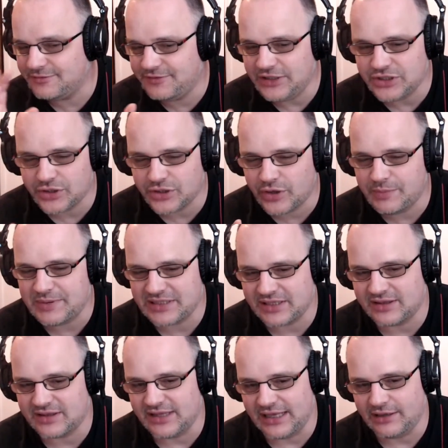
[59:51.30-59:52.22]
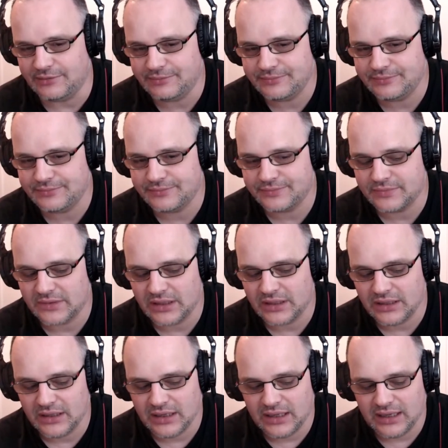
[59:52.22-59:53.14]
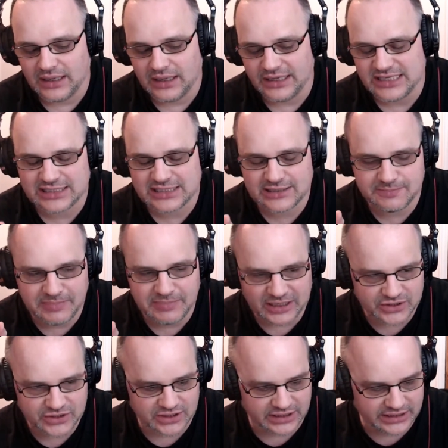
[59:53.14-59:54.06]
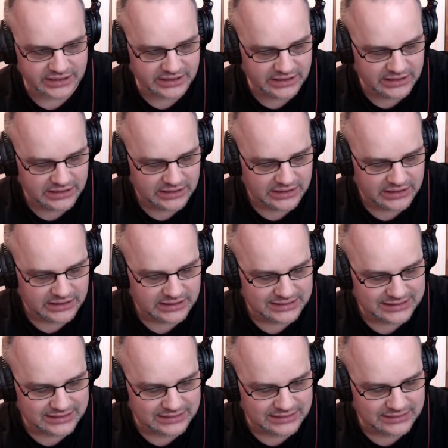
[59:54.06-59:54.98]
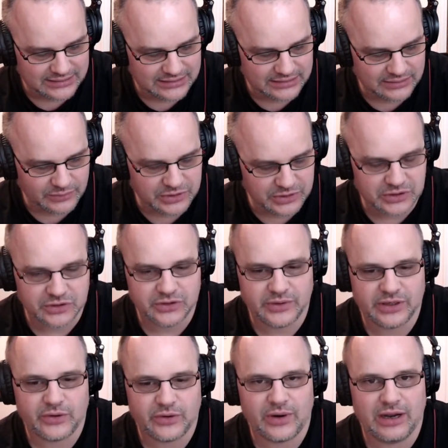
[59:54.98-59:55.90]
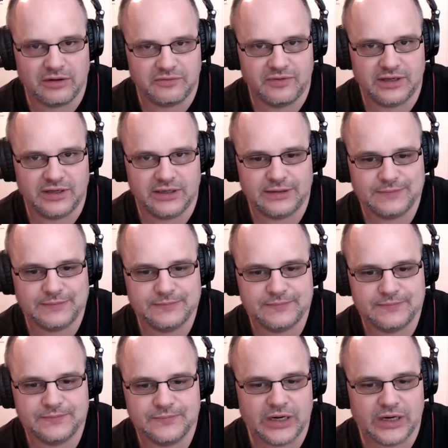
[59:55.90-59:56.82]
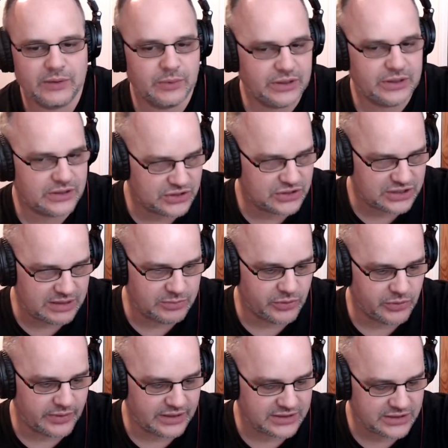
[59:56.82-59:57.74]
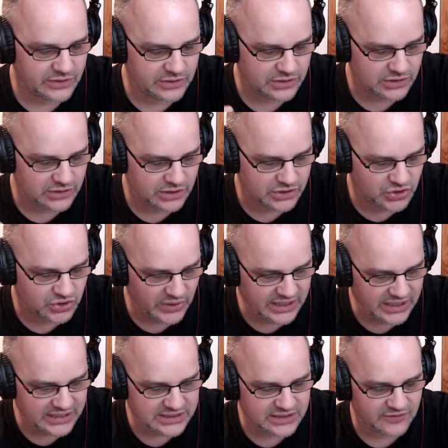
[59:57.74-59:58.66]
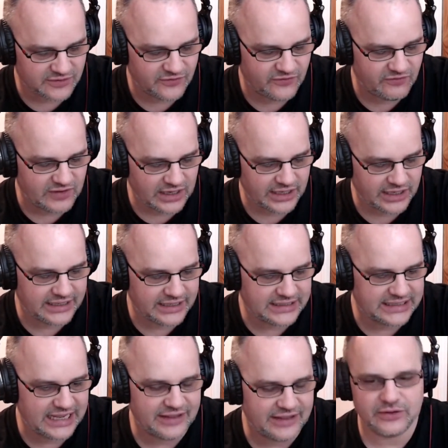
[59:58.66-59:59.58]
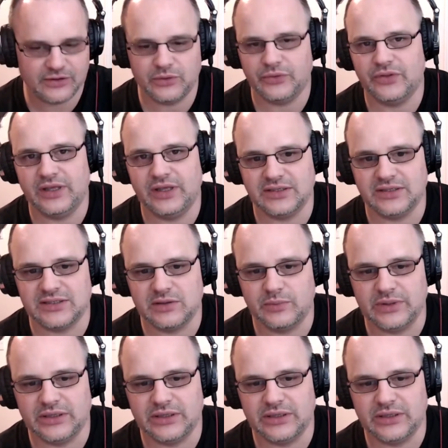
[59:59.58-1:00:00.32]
feature creep is a thing, especially when you're doing crowdfunding, right? We could just keep doing it. So the trick is to find ethical things that